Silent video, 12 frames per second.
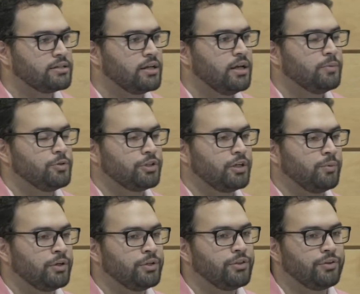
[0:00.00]
I'm just going to
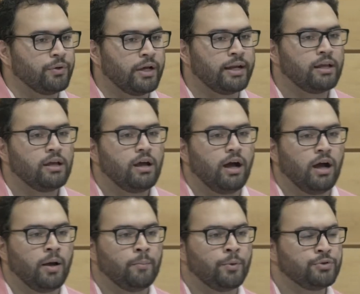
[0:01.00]
run you through it.
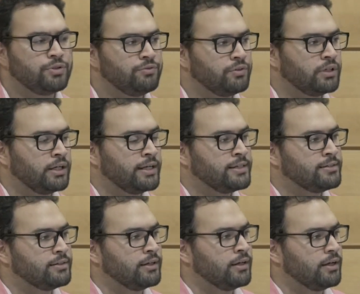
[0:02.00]
Most of you
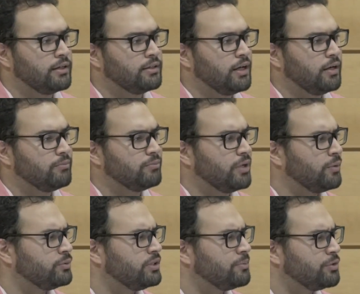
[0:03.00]
guys, I
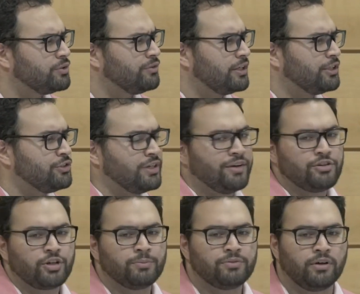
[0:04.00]
would say most of you guys are
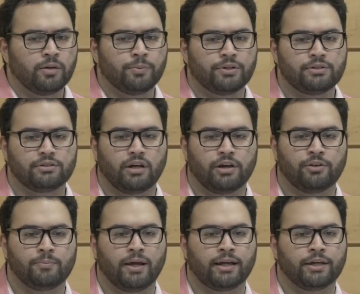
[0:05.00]
JavaScript developers, either
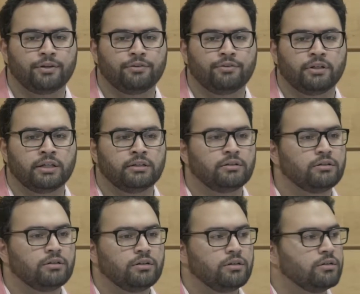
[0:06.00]
back-end or front-end.
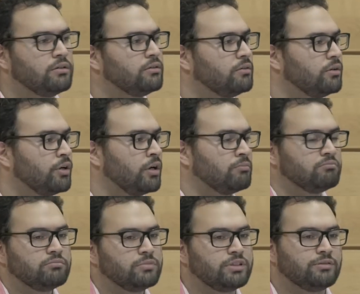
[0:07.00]
Or
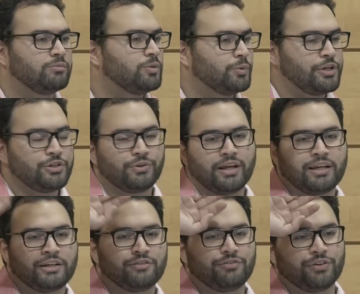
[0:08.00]
raise your
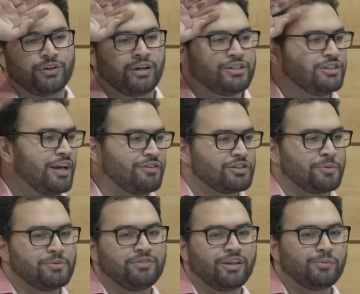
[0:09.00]
hand if you're a JavaScript
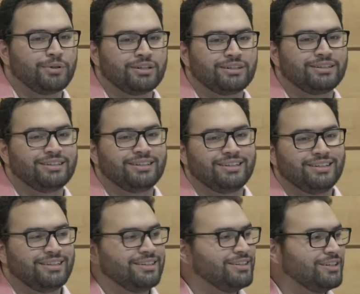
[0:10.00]
developer.
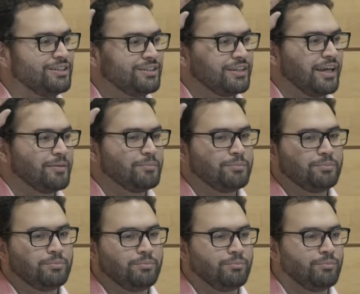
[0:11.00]
OK.
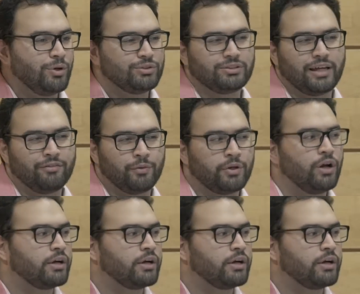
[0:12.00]
Everyone?